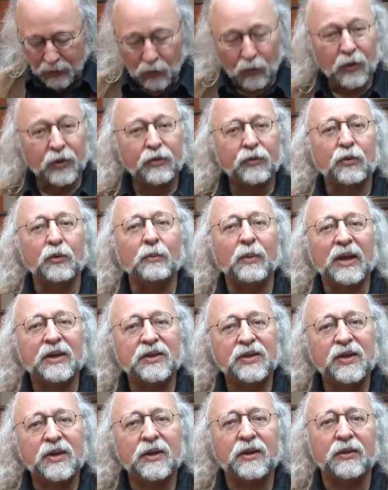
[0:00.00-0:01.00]
going through my
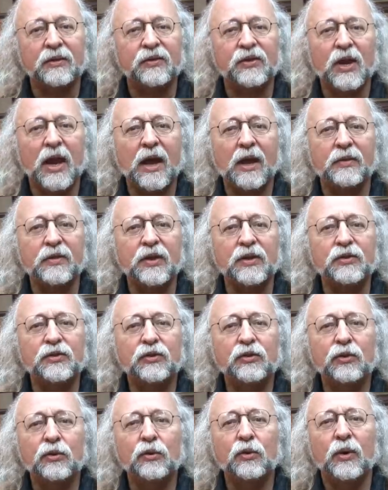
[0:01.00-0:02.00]
teens, I had
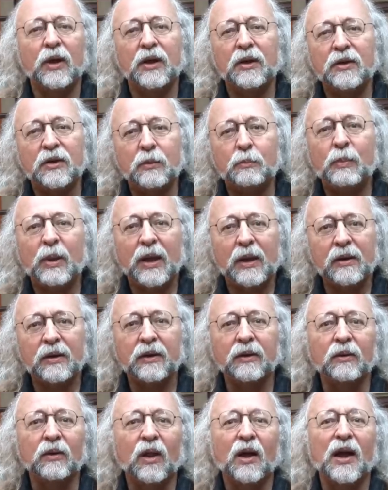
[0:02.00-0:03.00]
these two
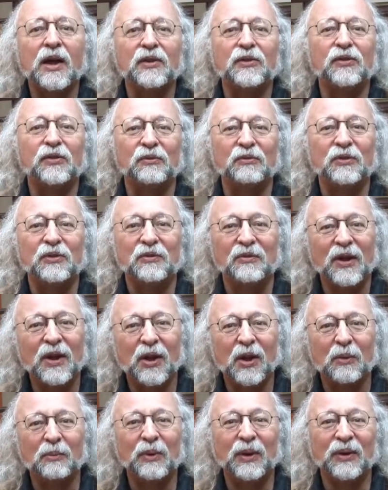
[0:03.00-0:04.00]
independent lines of
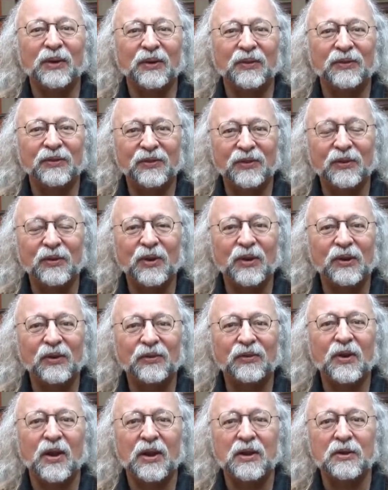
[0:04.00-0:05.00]
development, a
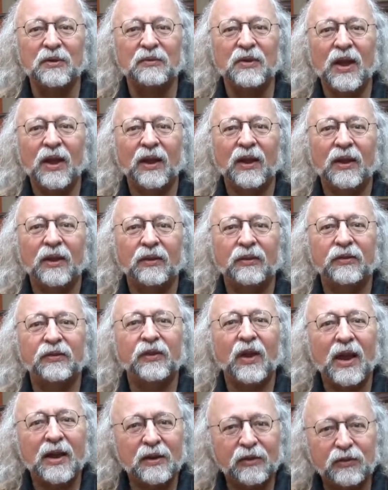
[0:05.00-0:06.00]
serious kind of
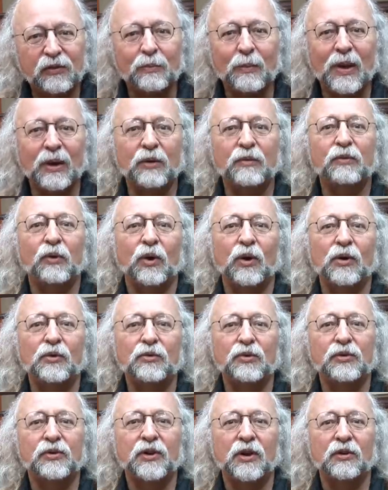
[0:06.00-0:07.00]
science metaphor
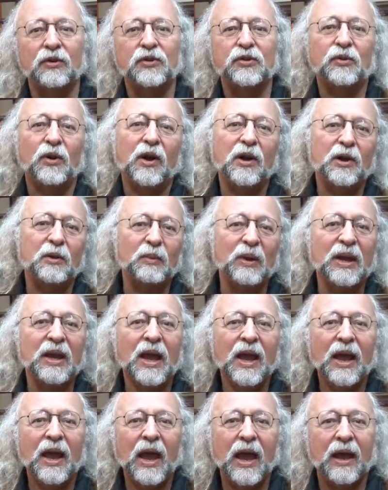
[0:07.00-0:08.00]
interest in astronomy,
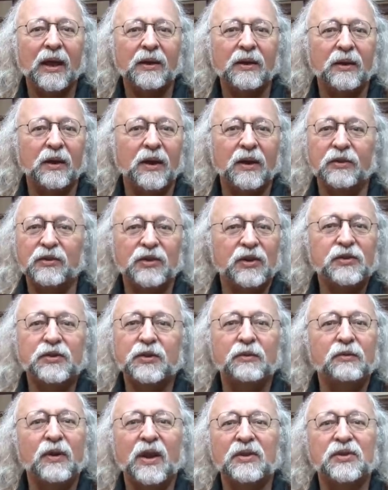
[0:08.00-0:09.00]
and
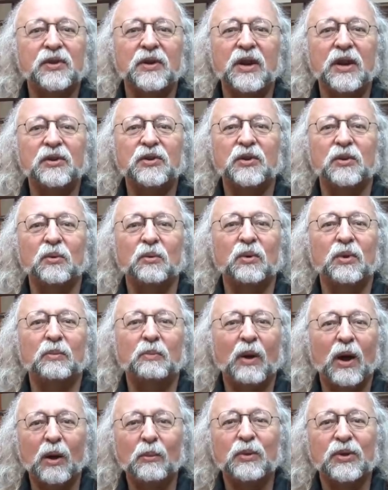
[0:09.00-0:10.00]
just a fascination
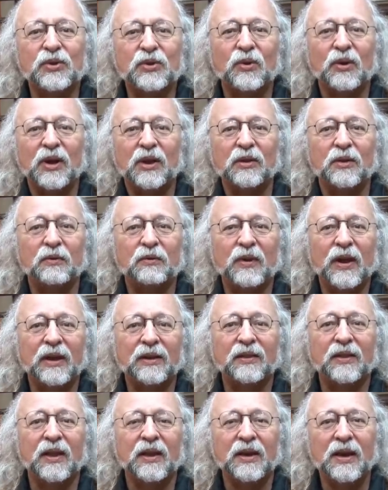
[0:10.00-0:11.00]
with palmistry and the
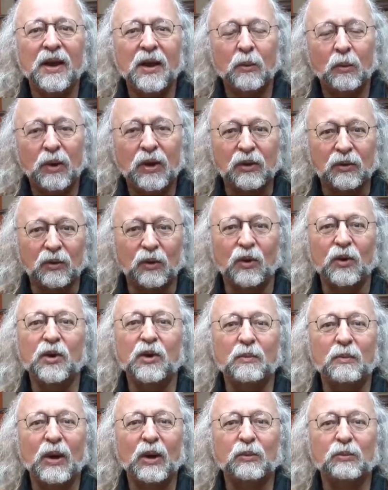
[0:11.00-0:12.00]
fact that we could
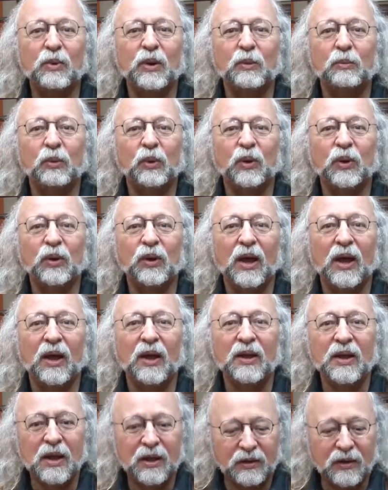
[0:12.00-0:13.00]
learn about
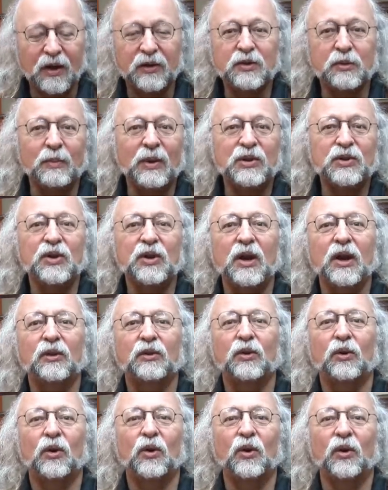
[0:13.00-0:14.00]
people, not to mention
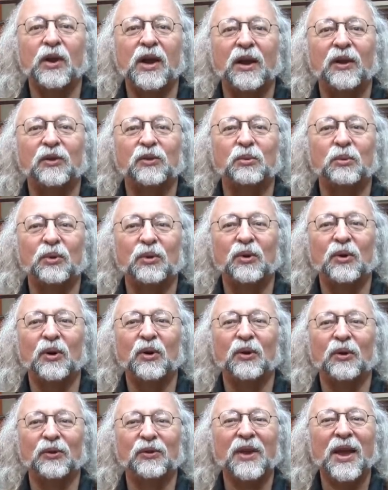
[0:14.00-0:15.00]
get to hold hands with
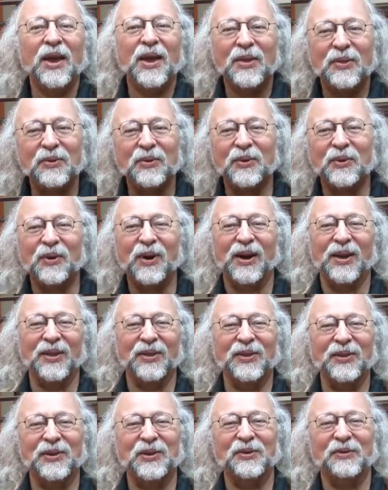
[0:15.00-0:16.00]
girls
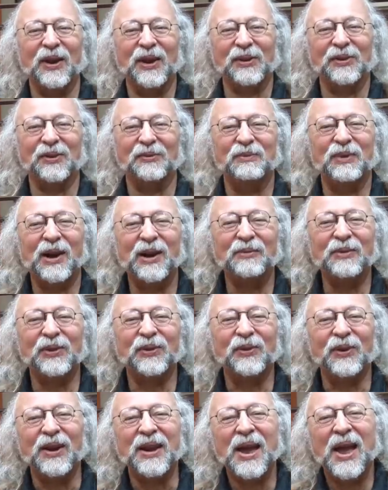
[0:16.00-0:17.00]
through the device of
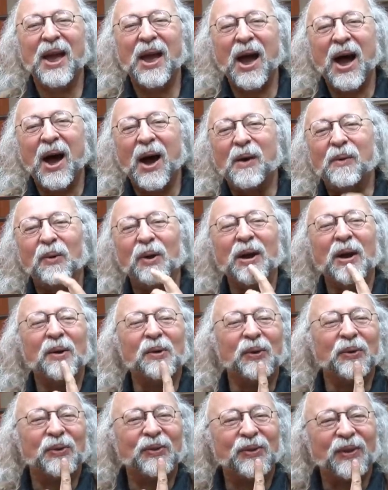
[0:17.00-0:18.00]
palmistry. When
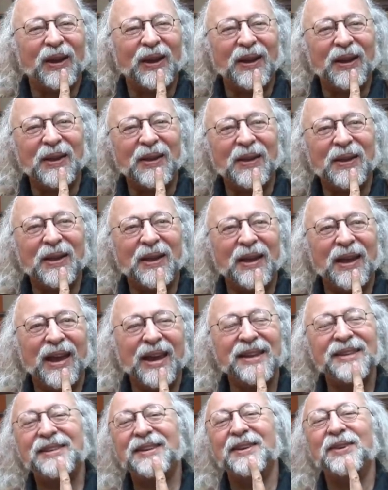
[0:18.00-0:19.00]
I was
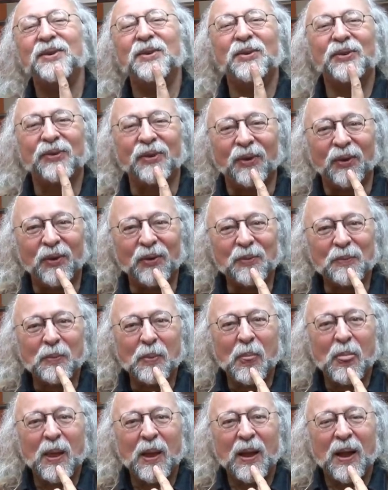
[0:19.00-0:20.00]
18 years old,
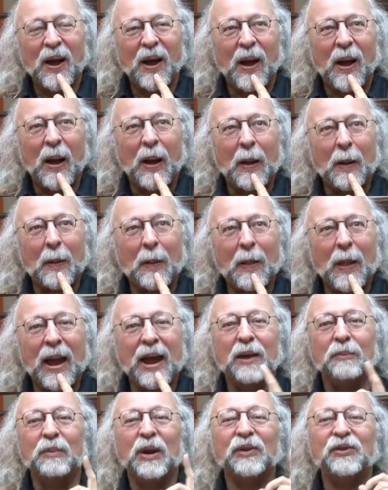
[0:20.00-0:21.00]

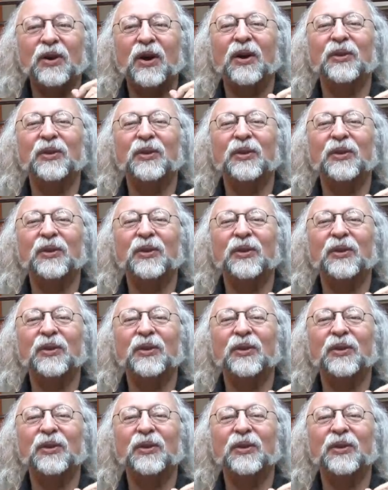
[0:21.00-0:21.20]
I had my